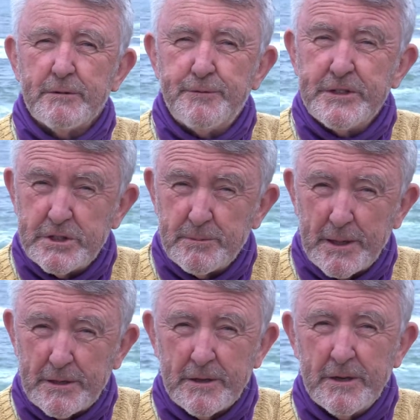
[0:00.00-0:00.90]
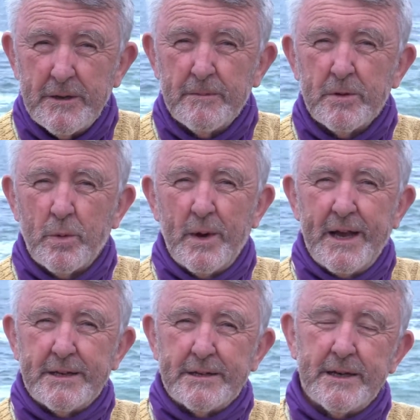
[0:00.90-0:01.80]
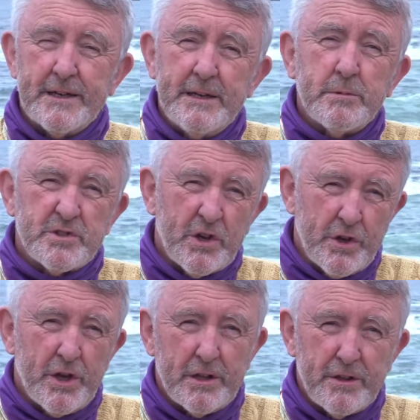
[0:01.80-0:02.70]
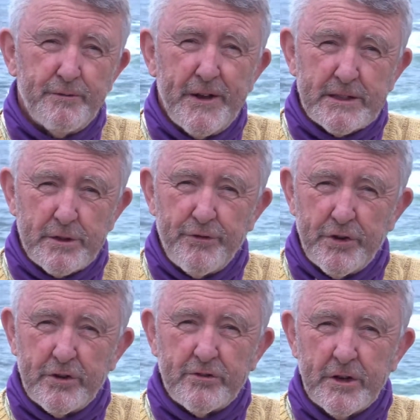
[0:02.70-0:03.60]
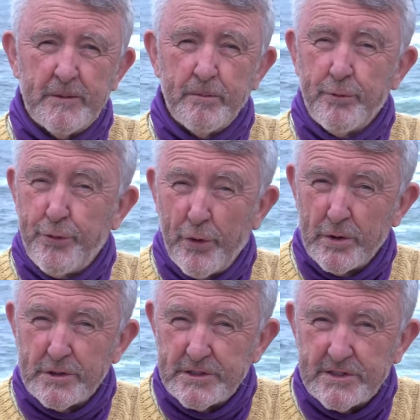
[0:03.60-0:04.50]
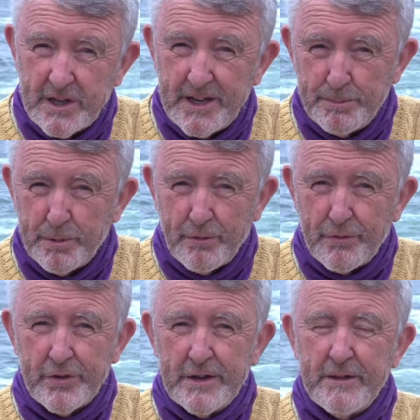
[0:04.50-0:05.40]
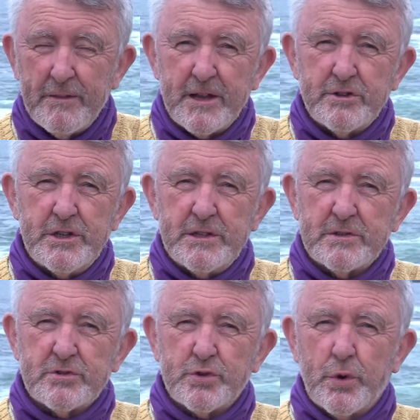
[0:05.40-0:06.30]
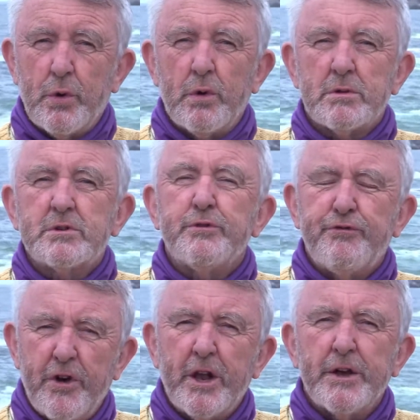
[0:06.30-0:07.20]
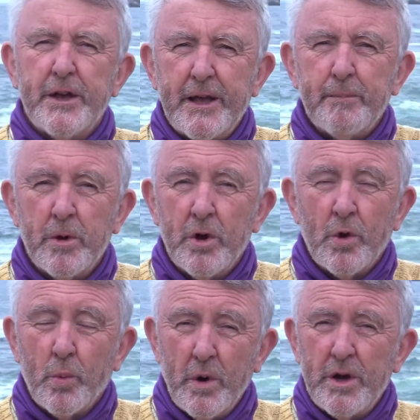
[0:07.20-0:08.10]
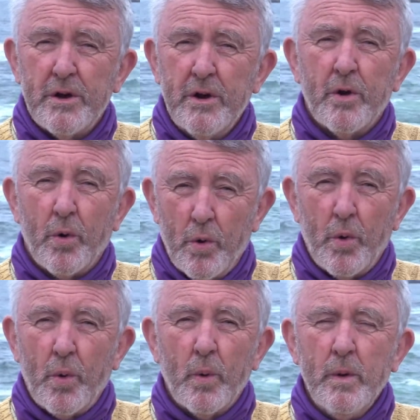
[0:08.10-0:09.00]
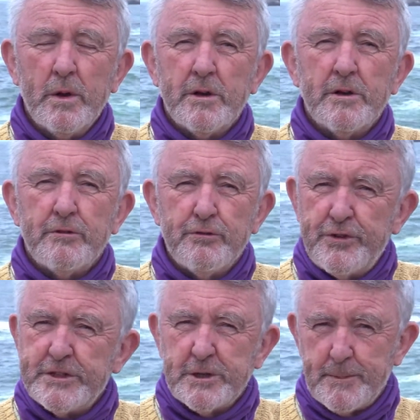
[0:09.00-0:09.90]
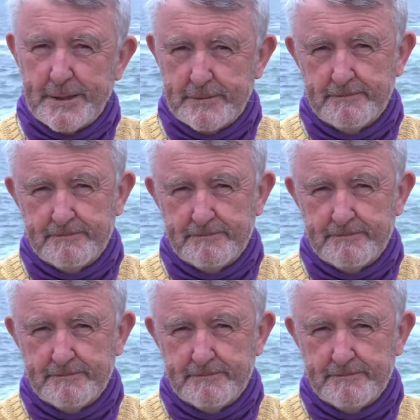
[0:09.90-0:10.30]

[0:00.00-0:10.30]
of fishermen when he was on earth. In fact, the first four disciples that Jesus called to follow him were all fishermen.